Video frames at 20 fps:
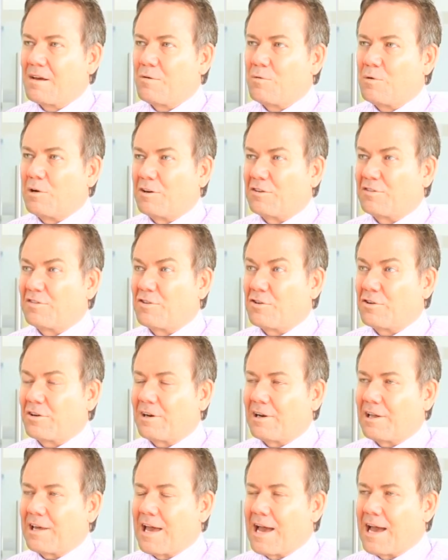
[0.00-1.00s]
Well, it
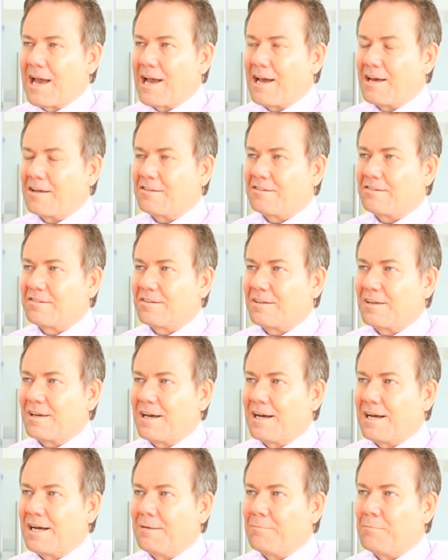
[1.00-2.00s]
certainly has.
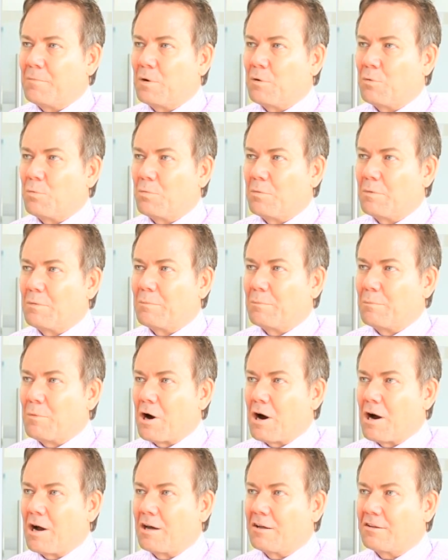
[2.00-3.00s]

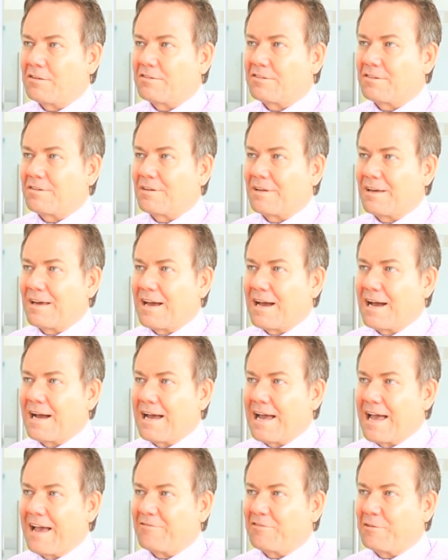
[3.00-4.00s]
Buyers
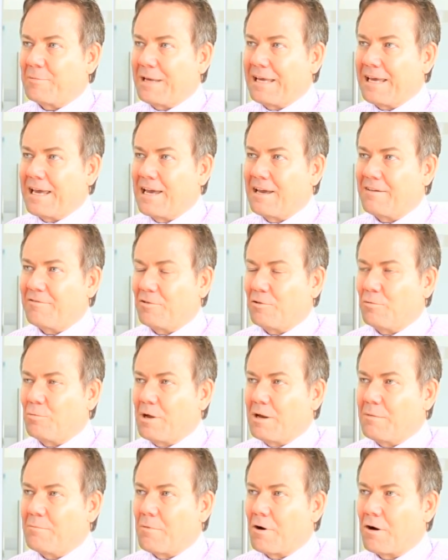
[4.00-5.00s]
have to be careful
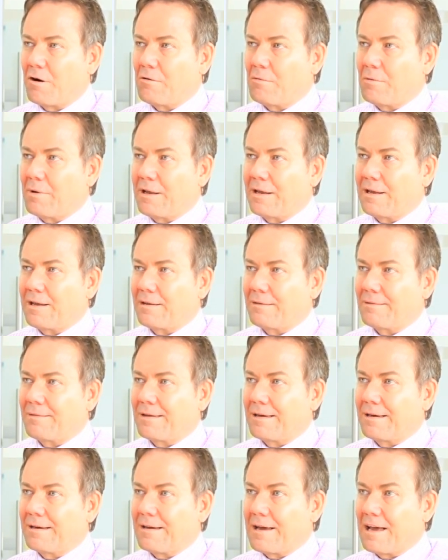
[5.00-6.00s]
when borrowing
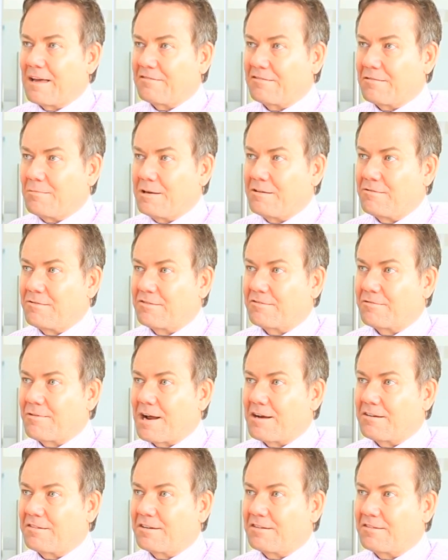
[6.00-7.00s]
as to interest
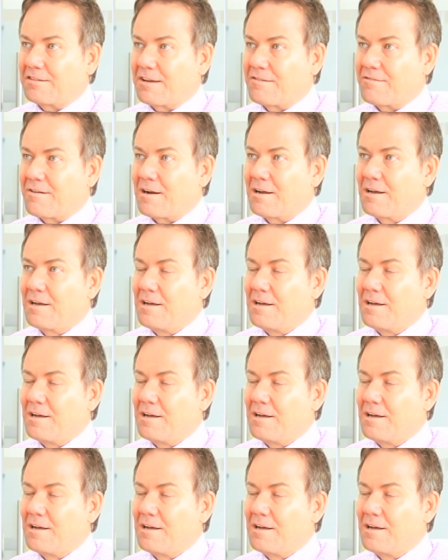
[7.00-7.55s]
rates, etc.,